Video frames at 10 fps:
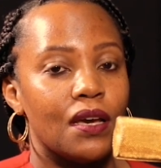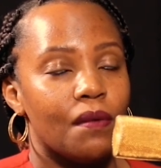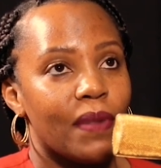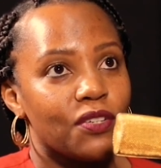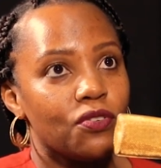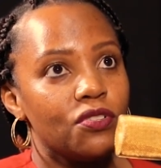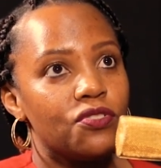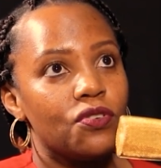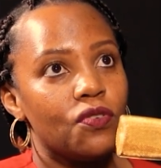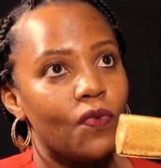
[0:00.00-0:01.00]
But
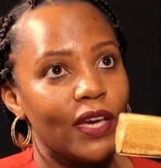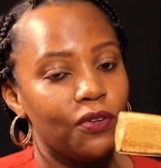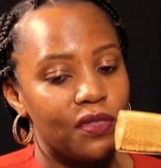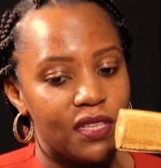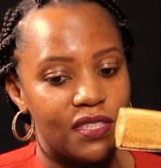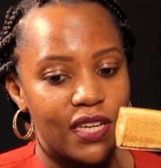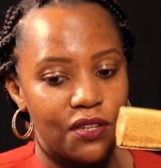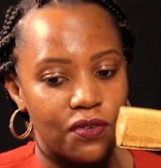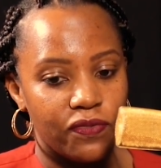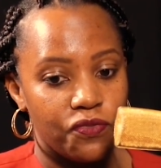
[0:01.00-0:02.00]
also, while on this
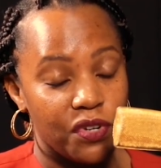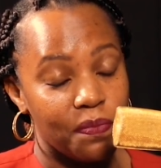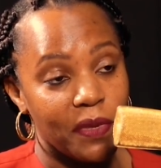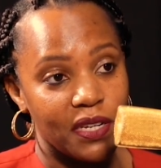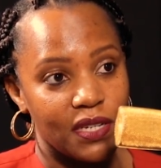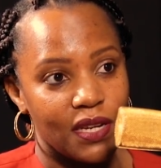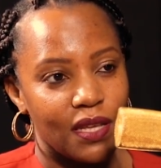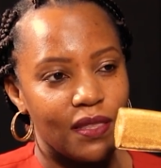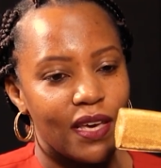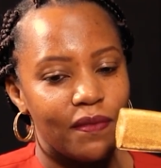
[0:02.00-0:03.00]
journey of treatment,
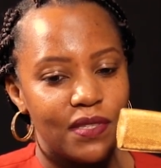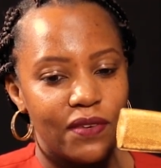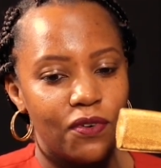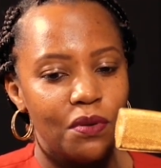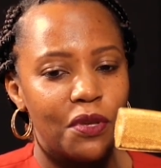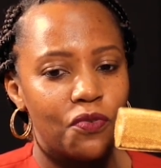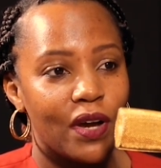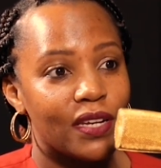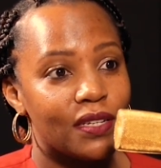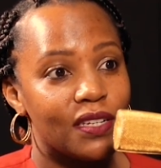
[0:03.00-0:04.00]
there are several women who
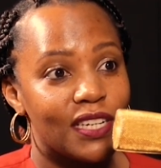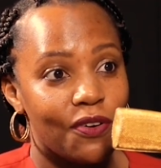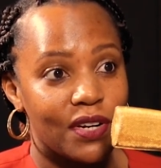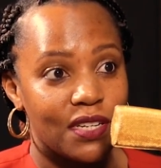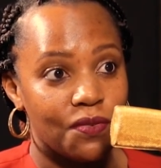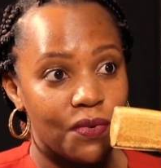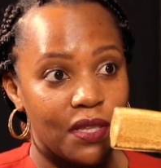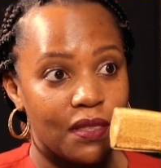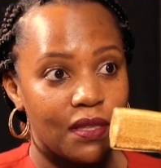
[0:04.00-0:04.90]
had interacted with,